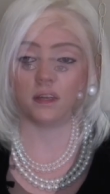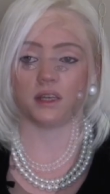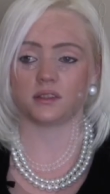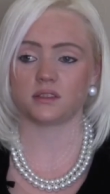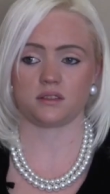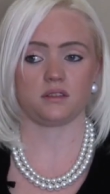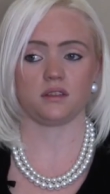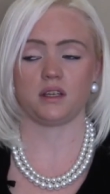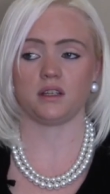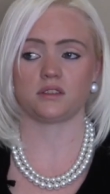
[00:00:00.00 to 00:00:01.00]

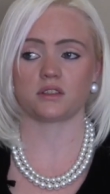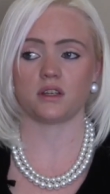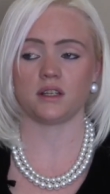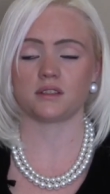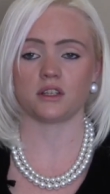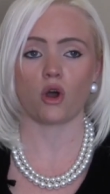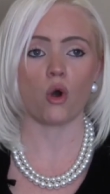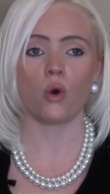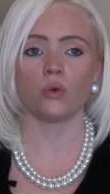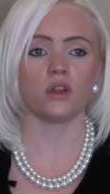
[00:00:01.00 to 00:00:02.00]
It's a
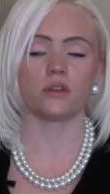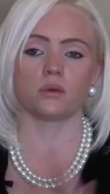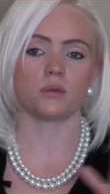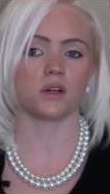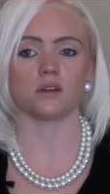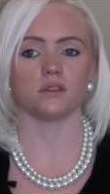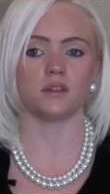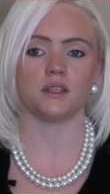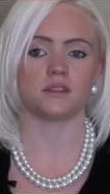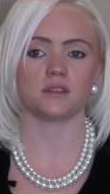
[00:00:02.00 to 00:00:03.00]
whole nother
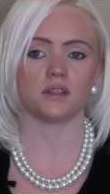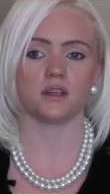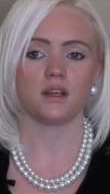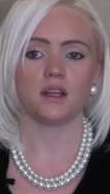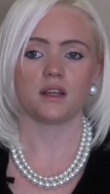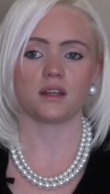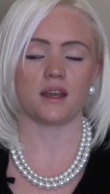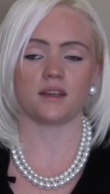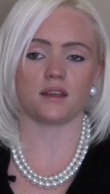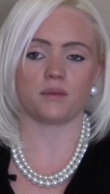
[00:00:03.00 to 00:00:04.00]
world. It's
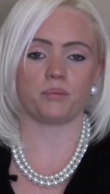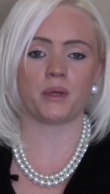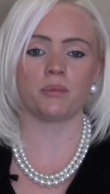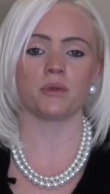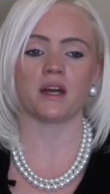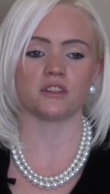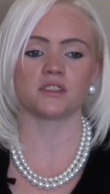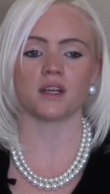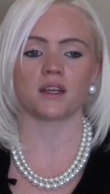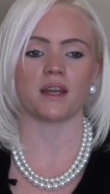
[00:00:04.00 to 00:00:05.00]
like people that are
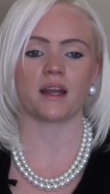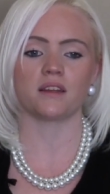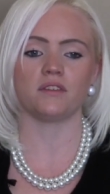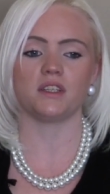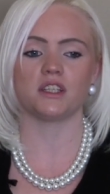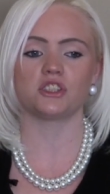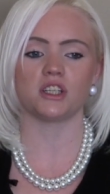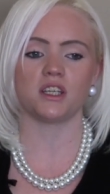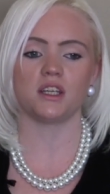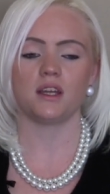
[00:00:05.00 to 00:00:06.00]
stuck in active
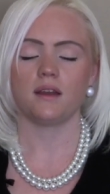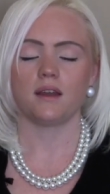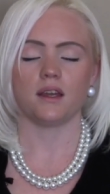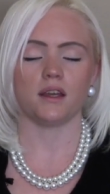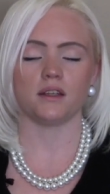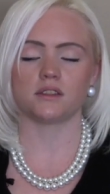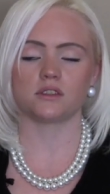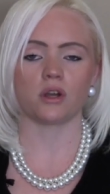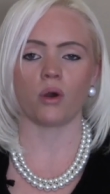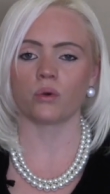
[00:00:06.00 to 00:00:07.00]
addiction,
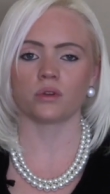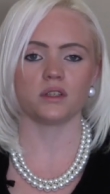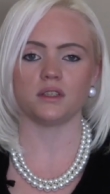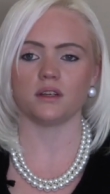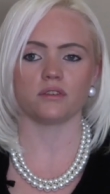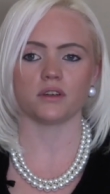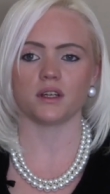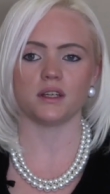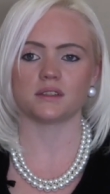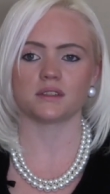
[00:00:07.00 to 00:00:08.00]
it's totally
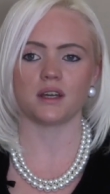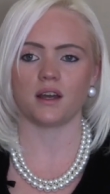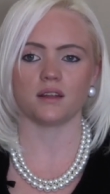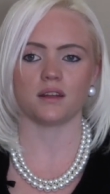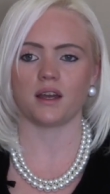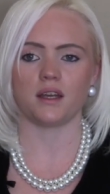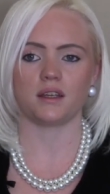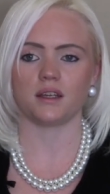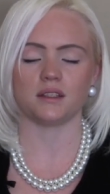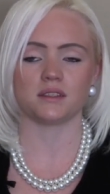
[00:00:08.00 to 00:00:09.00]
different. It's not
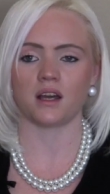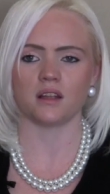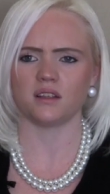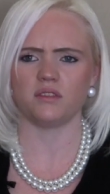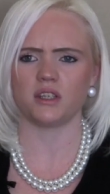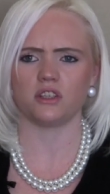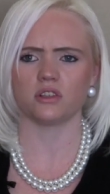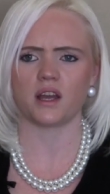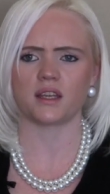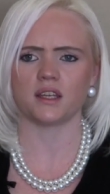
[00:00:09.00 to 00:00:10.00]
like, it's not living.
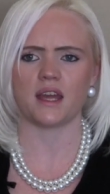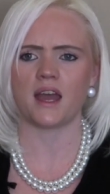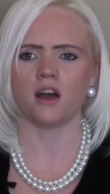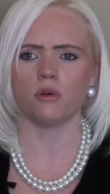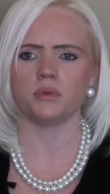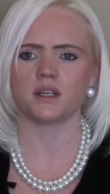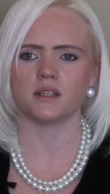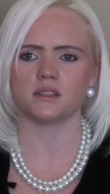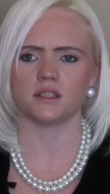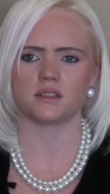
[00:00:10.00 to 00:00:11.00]
You're like in hell
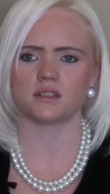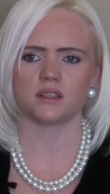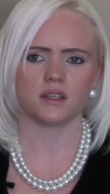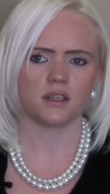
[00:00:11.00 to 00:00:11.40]
because it's